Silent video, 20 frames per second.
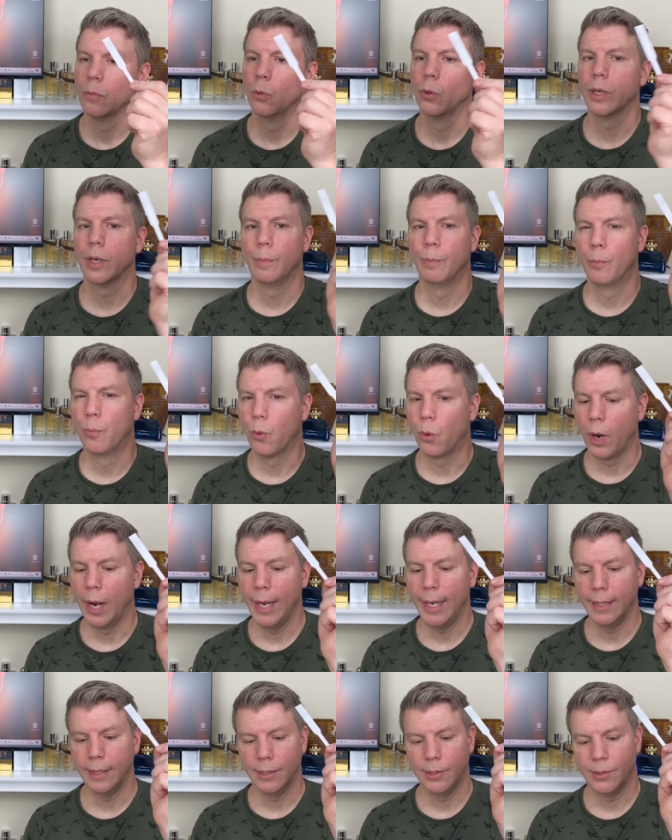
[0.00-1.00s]
What a
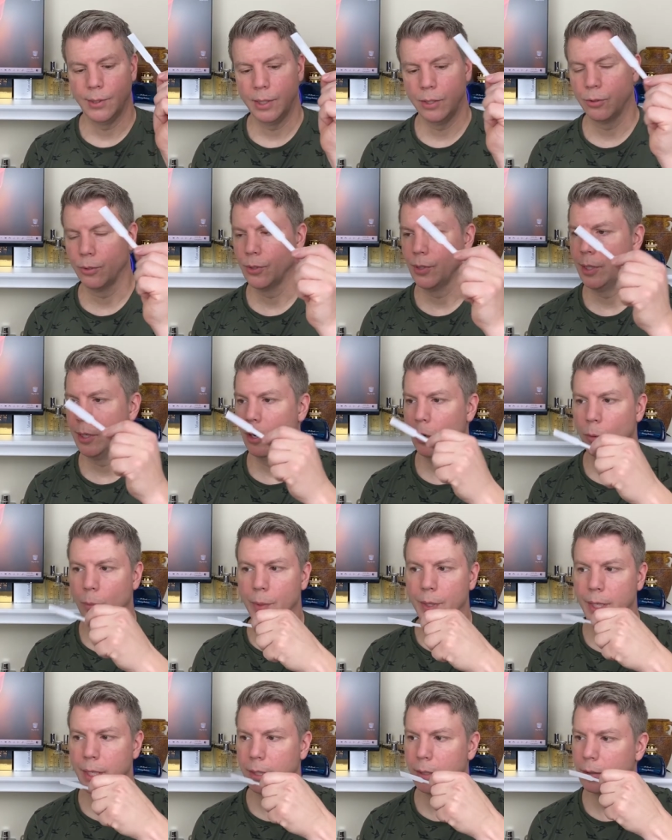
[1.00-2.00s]
bright citrusy
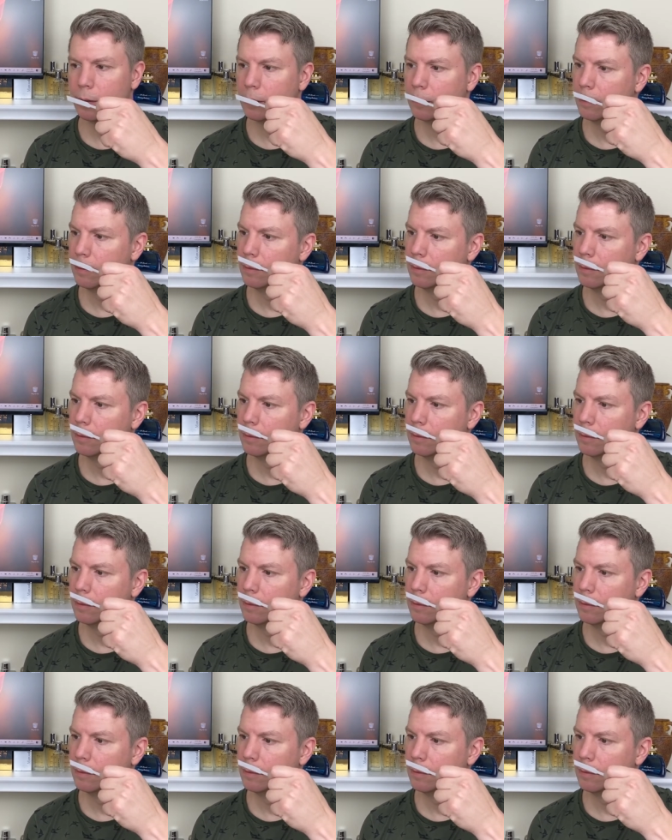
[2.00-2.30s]
opening.